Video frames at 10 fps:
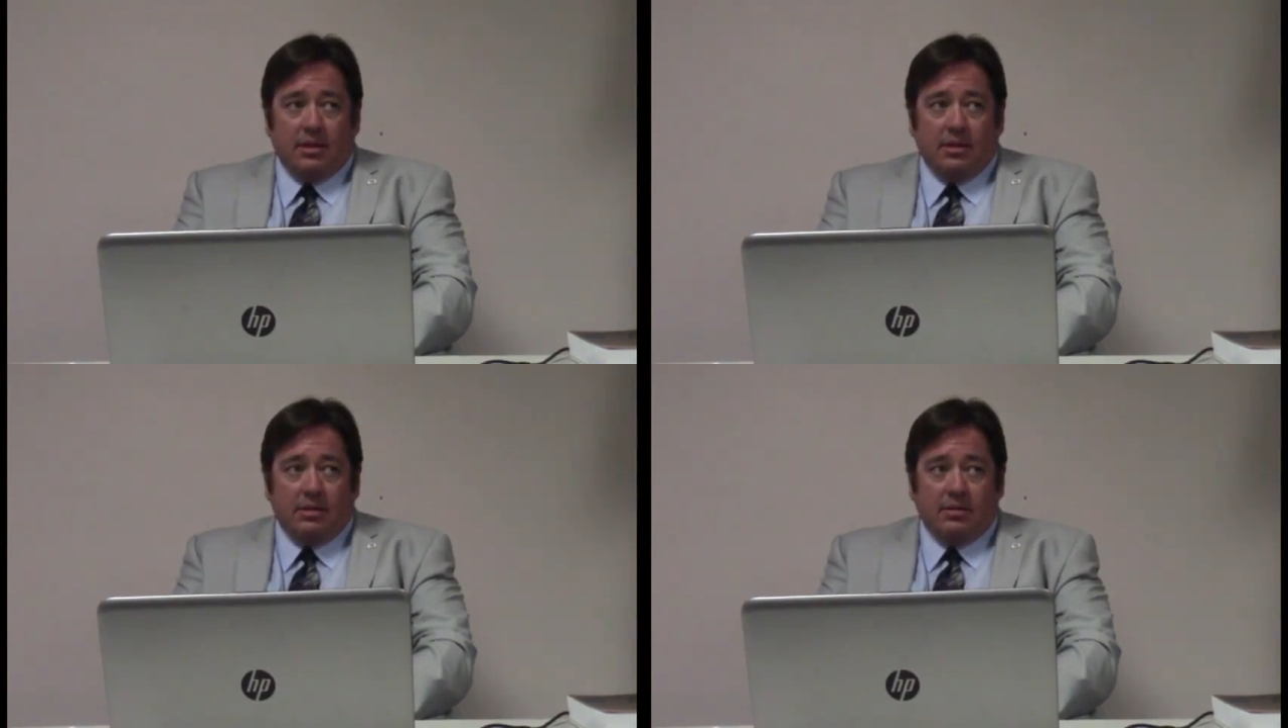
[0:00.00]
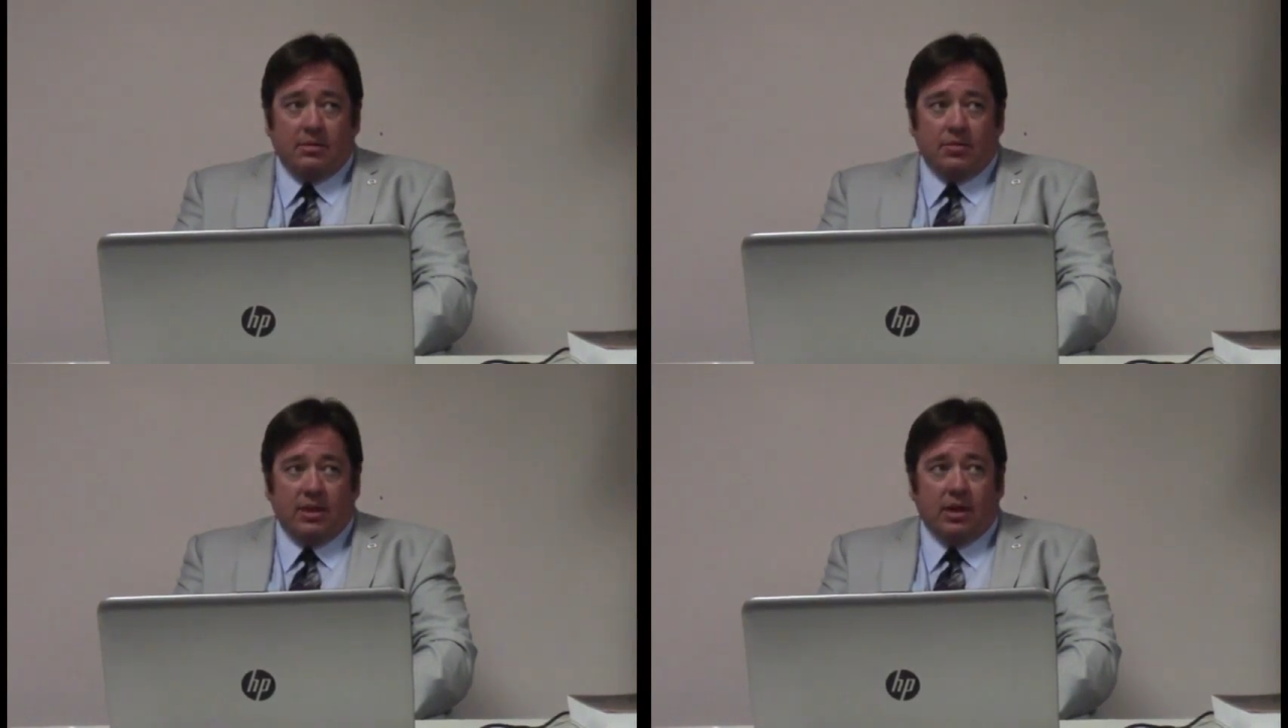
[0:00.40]
and
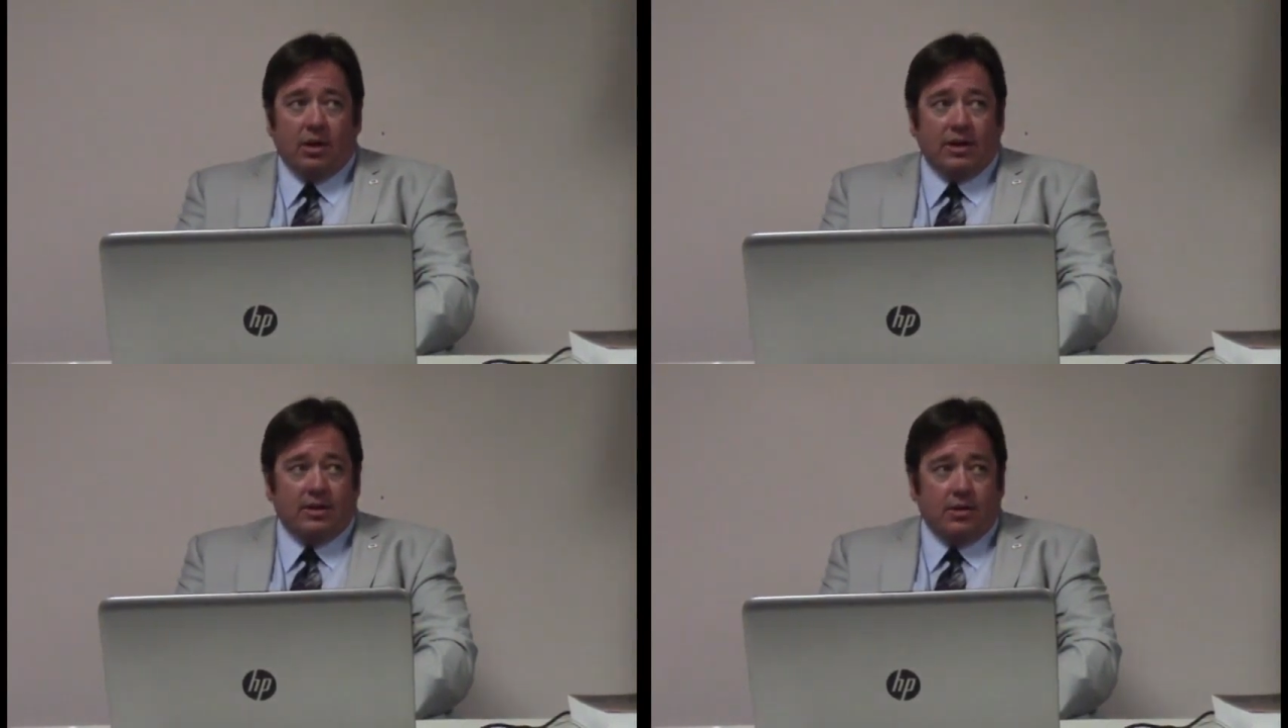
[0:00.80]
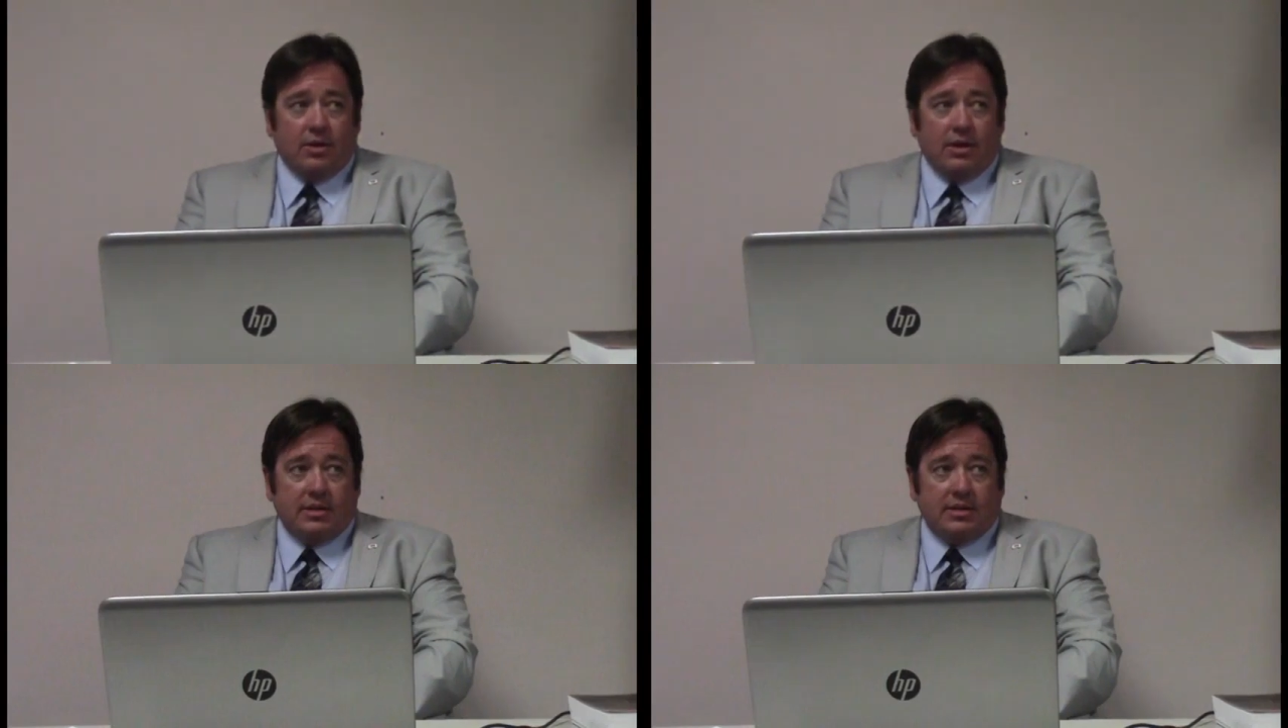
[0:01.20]
we could all get
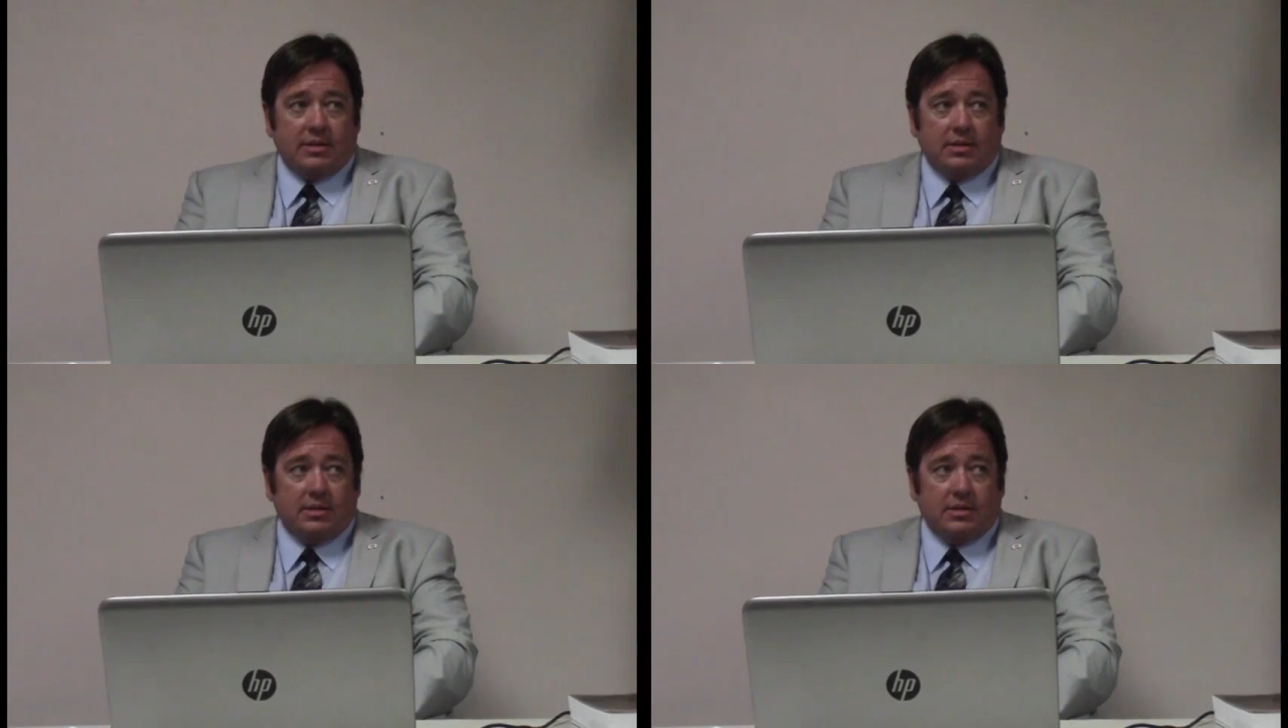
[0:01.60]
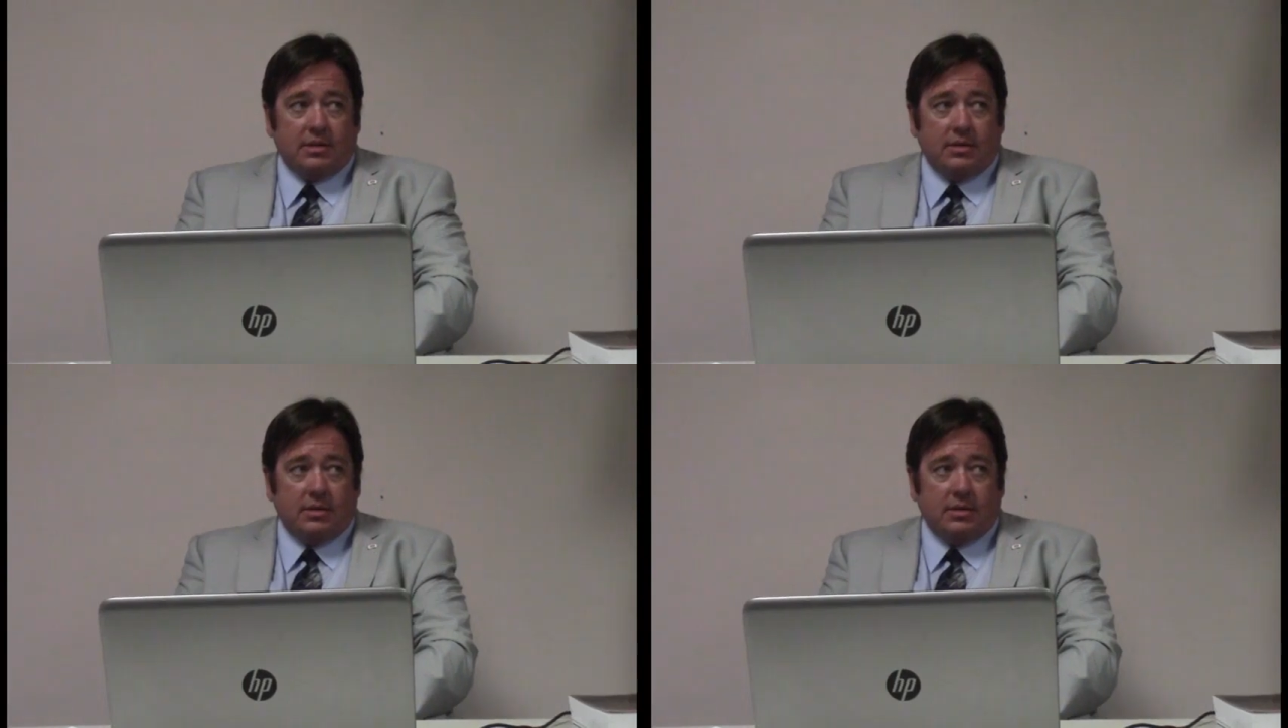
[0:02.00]
donuts and